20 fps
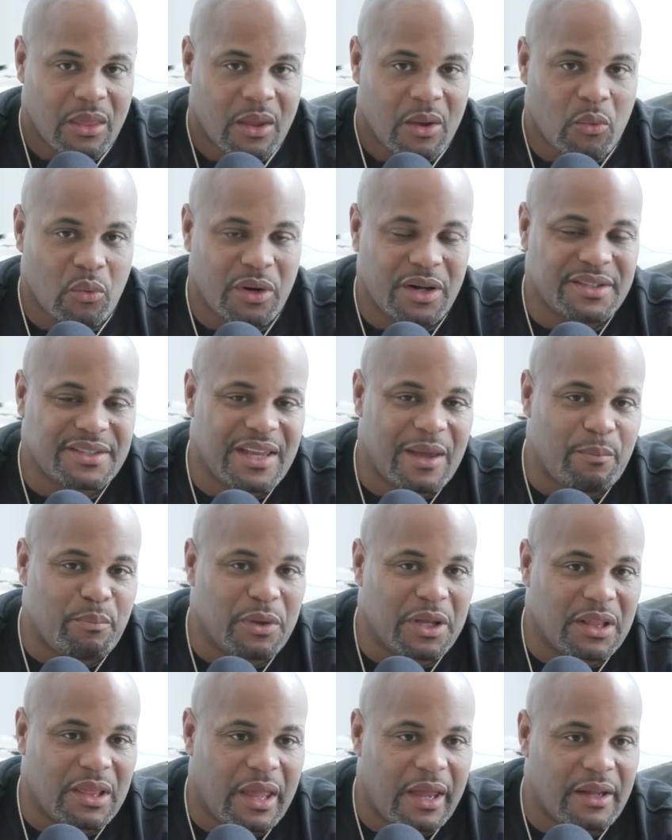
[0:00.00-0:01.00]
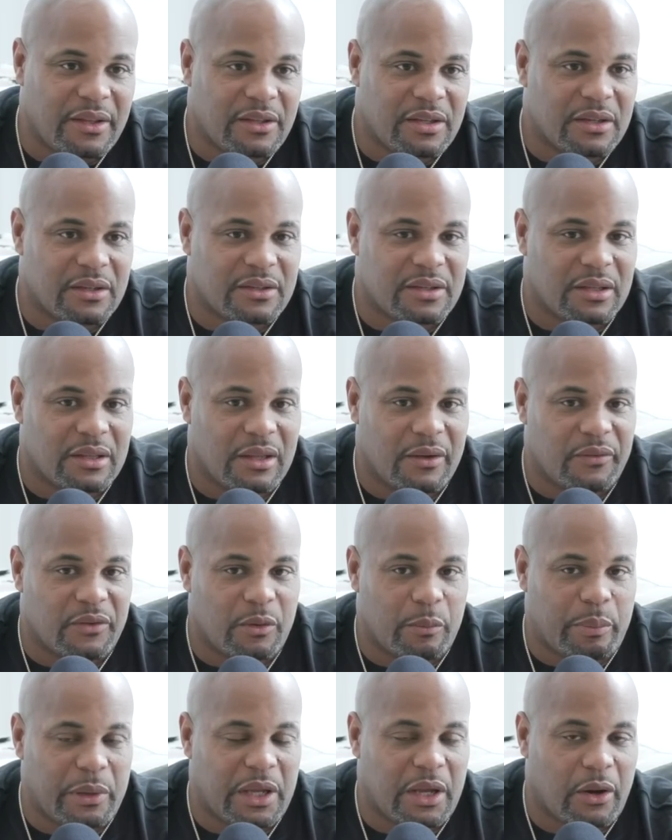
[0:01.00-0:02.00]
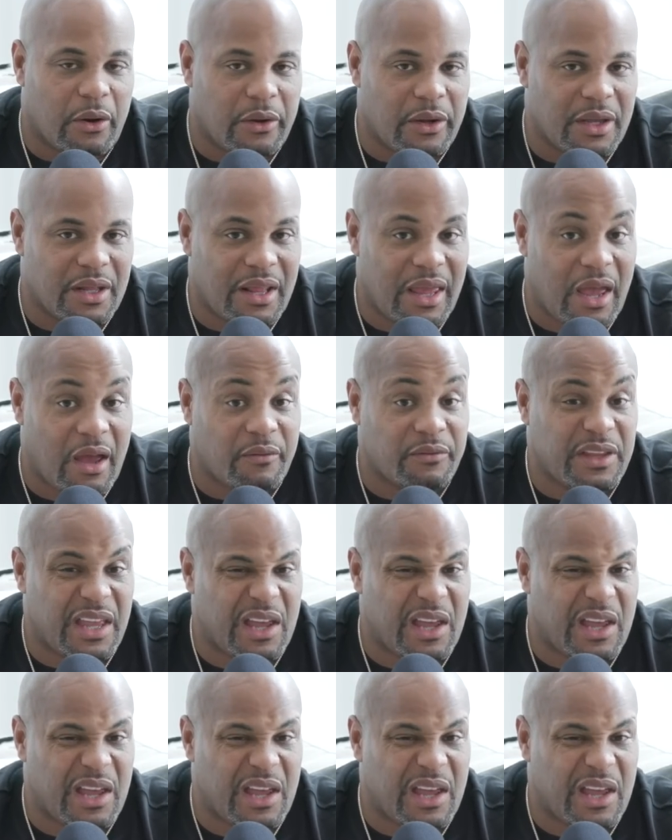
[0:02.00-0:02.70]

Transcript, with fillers: What has that been like to live in the Bay Area and have